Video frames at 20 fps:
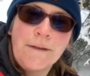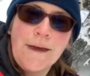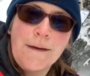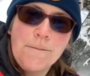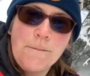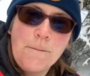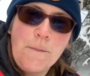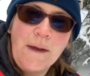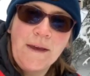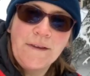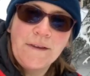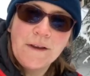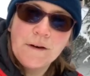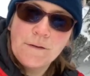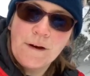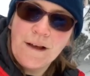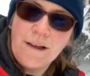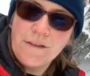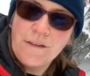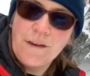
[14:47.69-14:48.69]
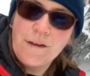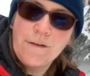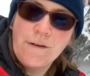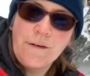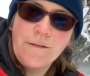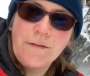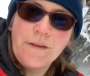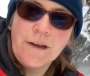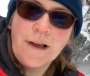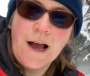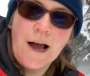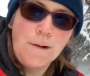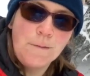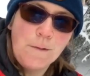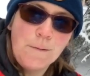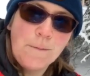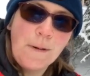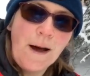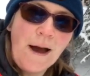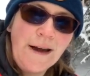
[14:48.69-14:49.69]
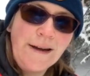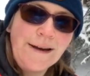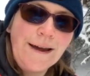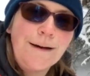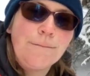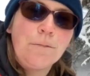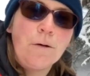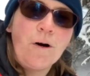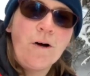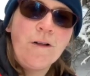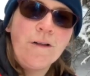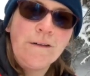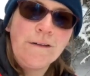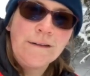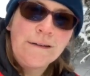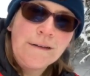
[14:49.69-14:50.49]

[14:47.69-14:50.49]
That makes it a relative of the common pineapple.